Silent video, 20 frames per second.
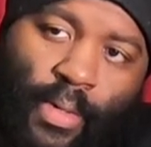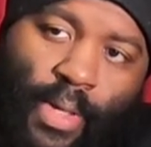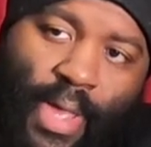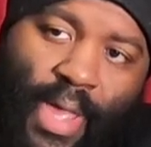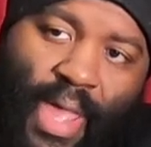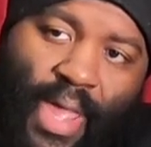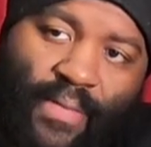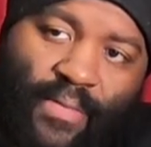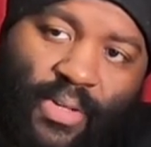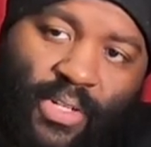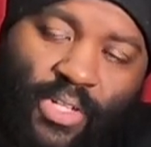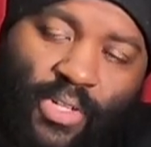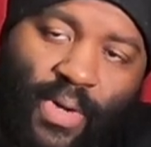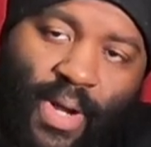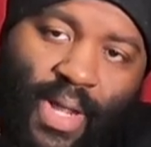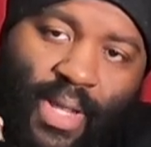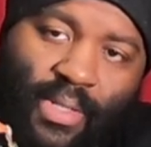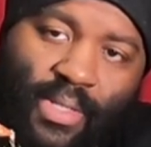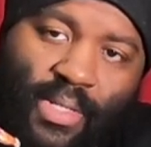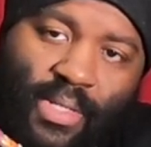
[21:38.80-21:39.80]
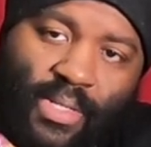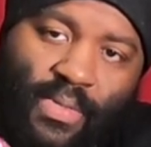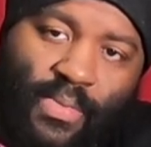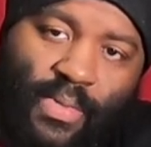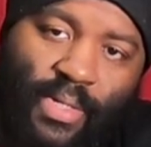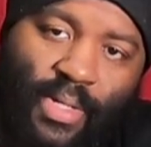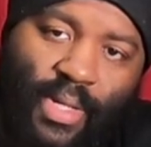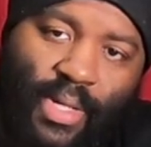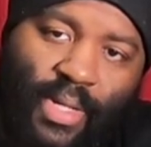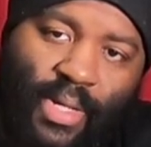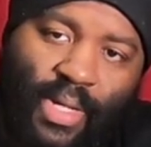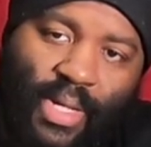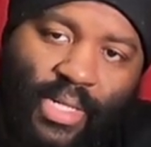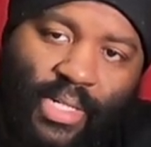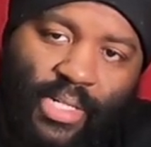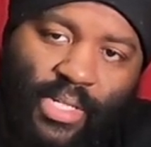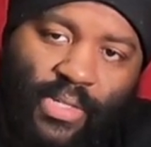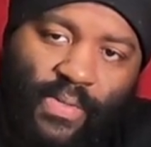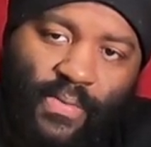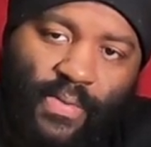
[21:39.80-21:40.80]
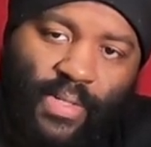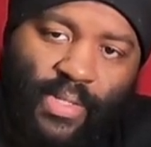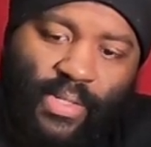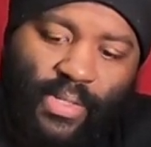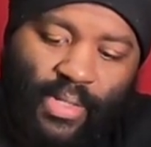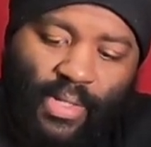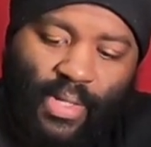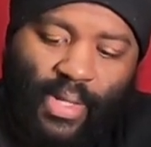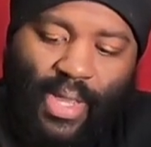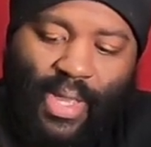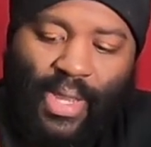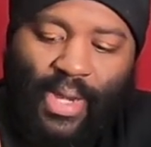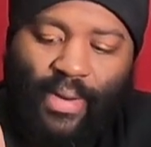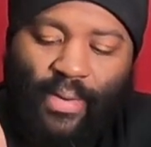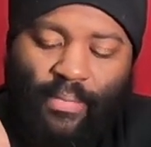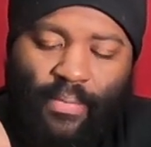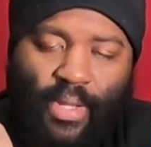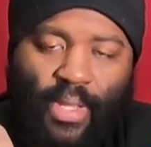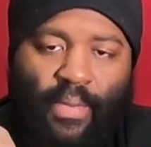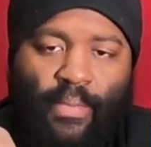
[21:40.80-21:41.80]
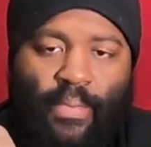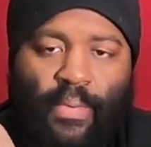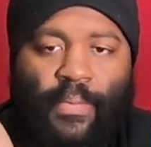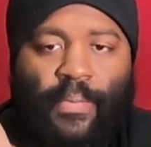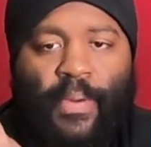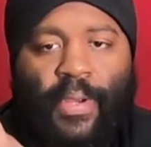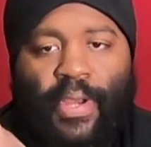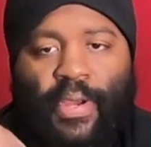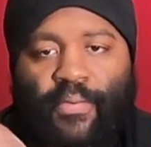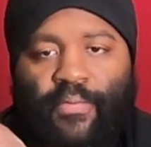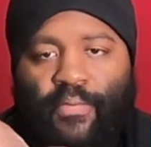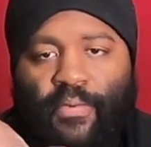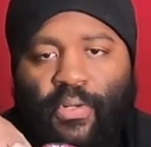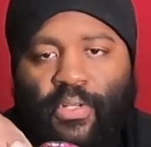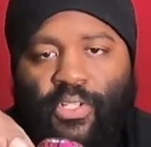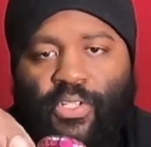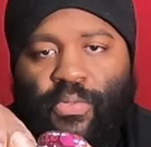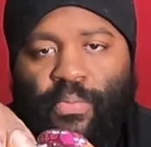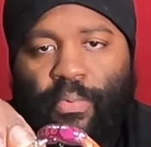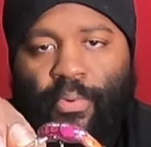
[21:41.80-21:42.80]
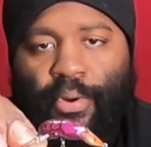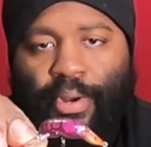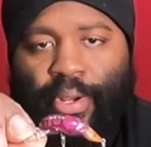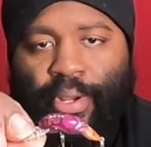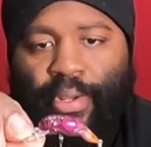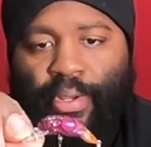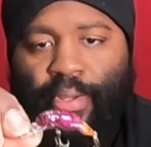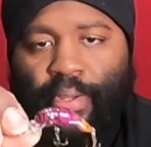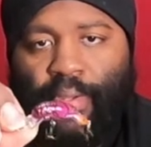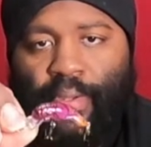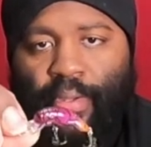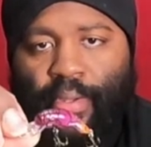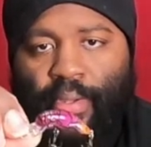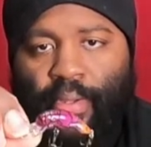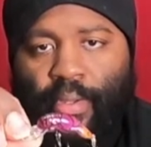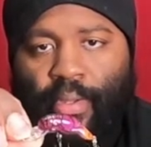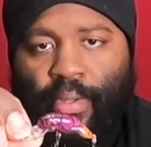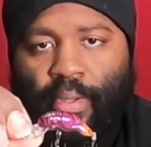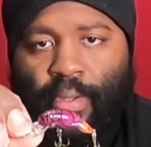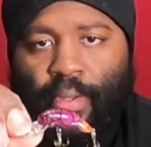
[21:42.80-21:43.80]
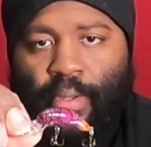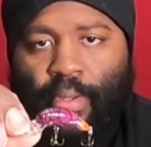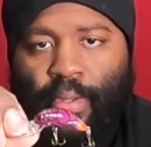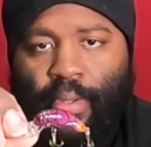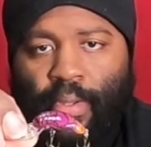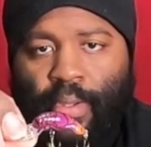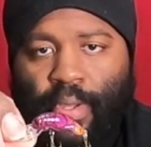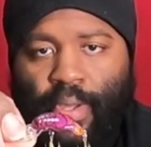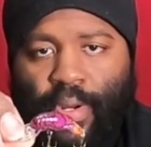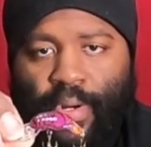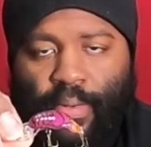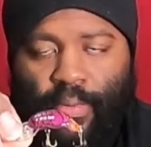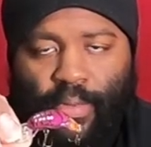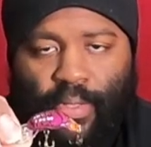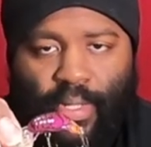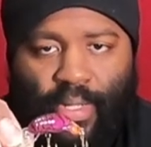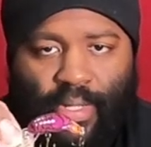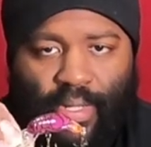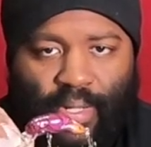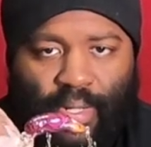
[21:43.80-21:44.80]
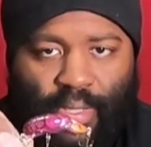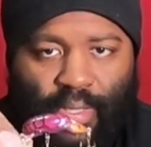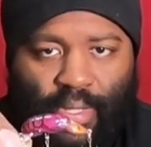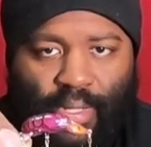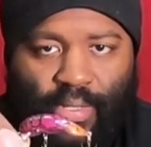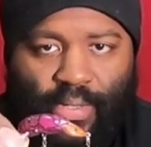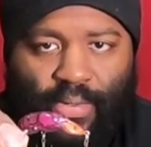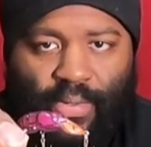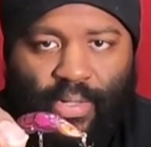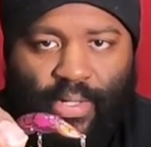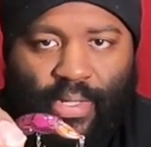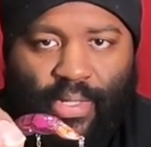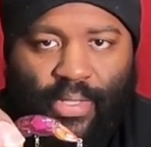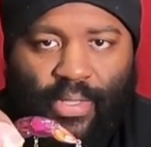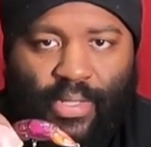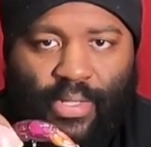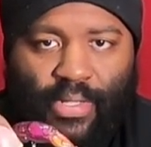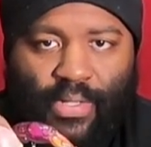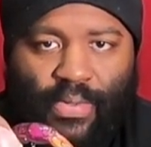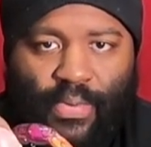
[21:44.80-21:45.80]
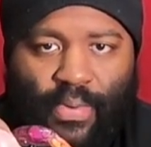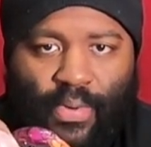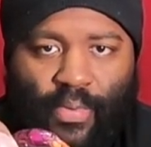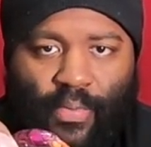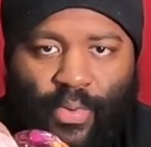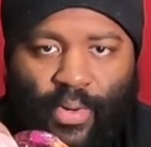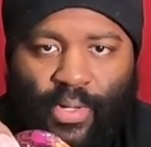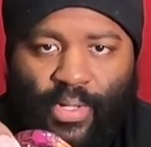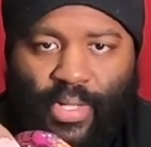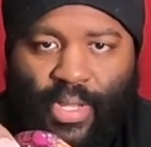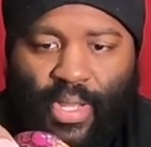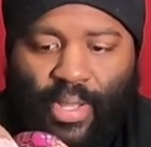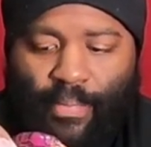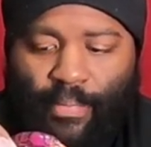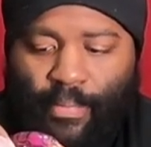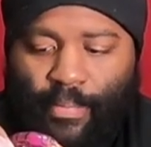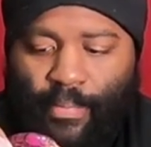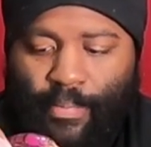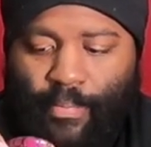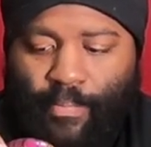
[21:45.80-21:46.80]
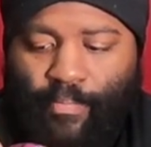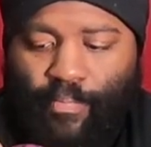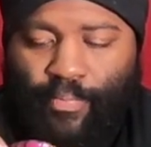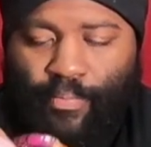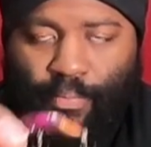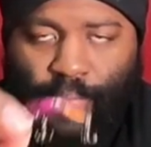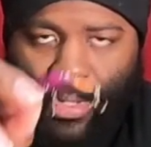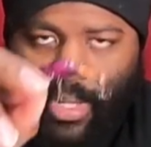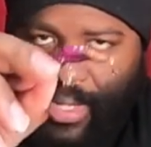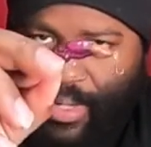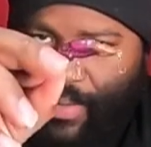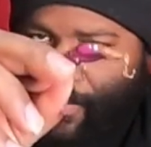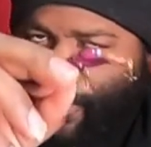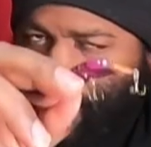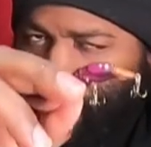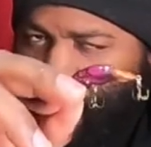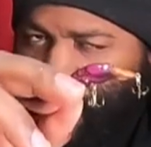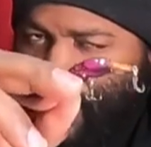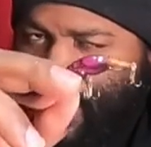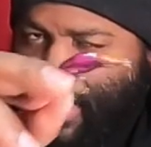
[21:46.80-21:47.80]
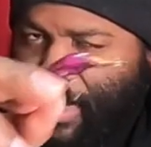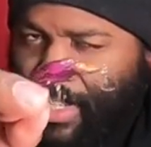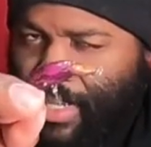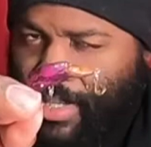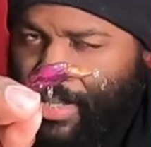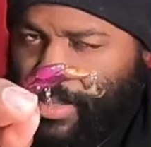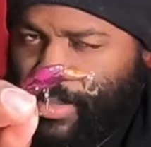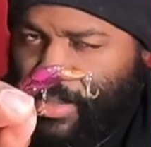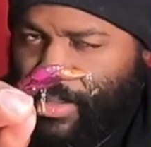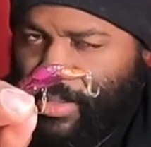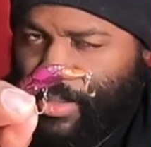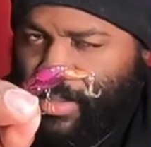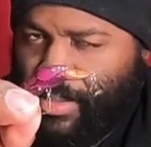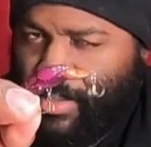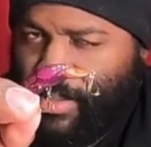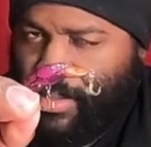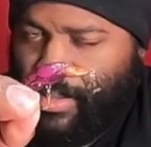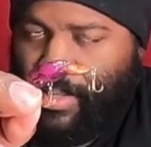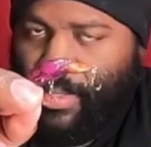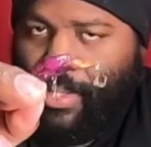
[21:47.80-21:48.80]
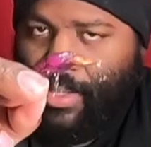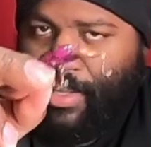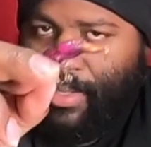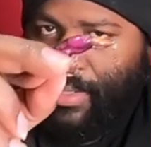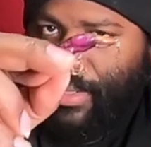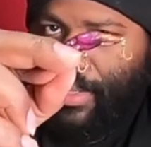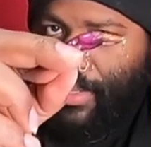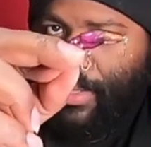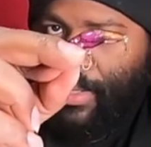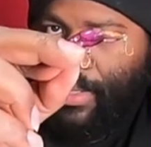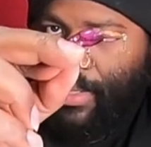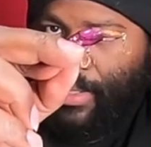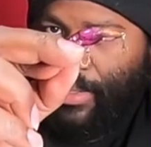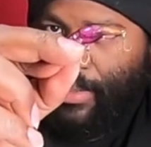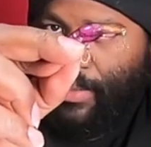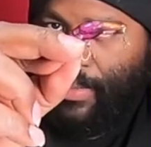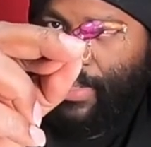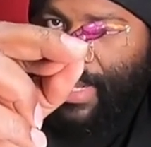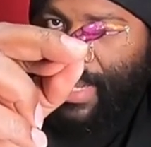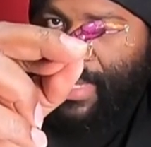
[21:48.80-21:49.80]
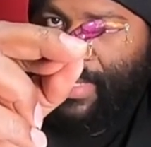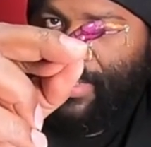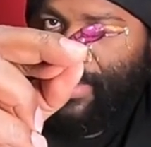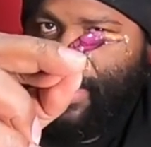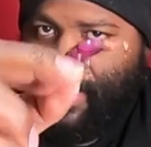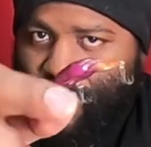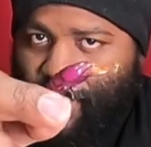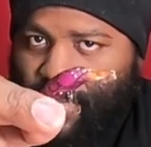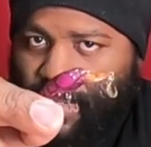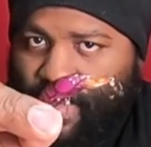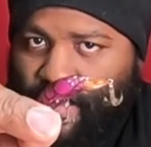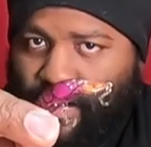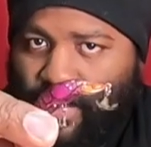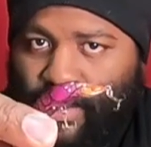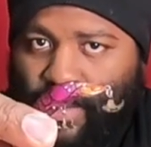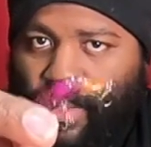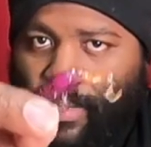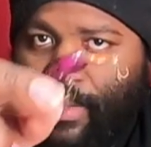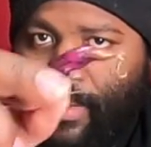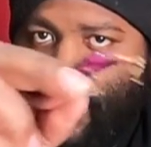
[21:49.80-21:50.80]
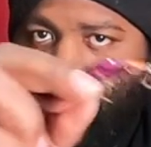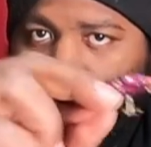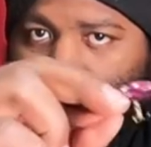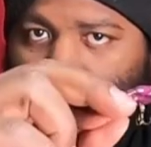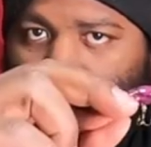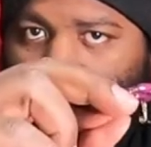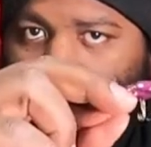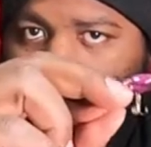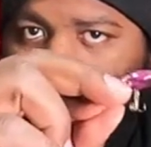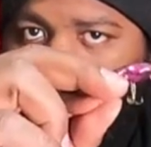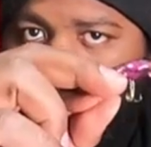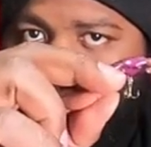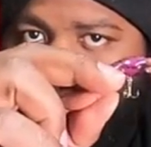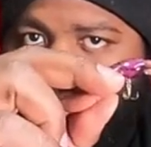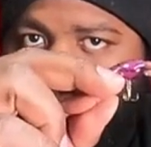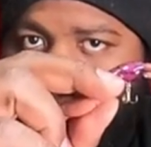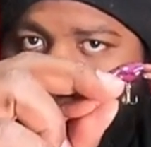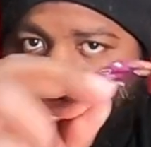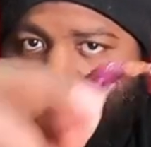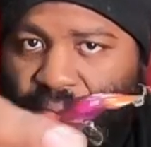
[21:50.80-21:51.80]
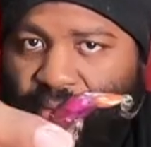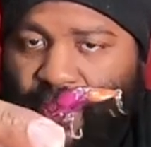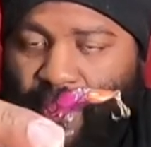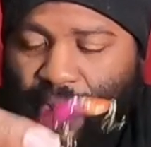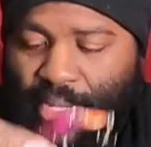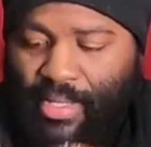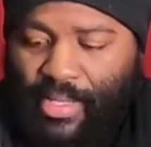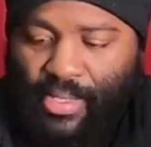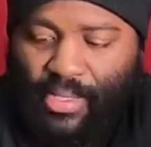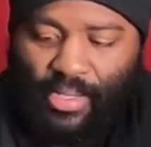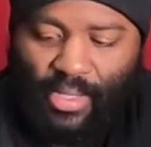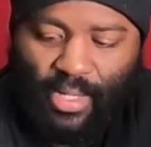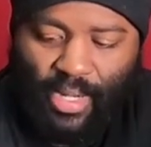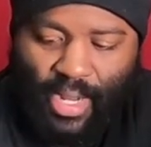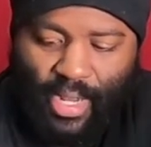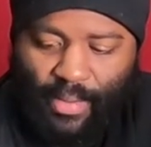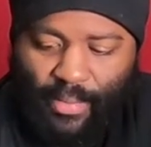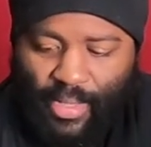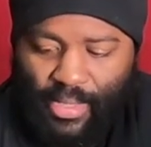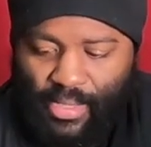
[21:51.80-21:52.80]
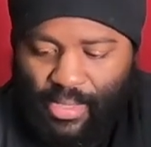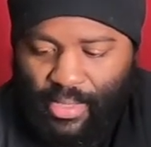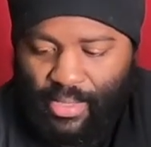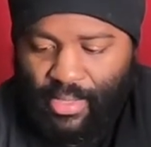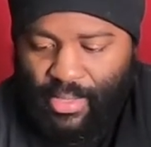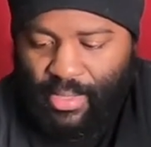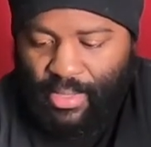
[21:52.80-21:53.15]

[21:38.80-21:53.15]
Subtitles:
I haven't tried this one yet. I just recently got it. I'm getting prepared for the spring. I don't think anything's gonna hit this during the wintertime. But if it does, and you guys know something, leave a message in the comments.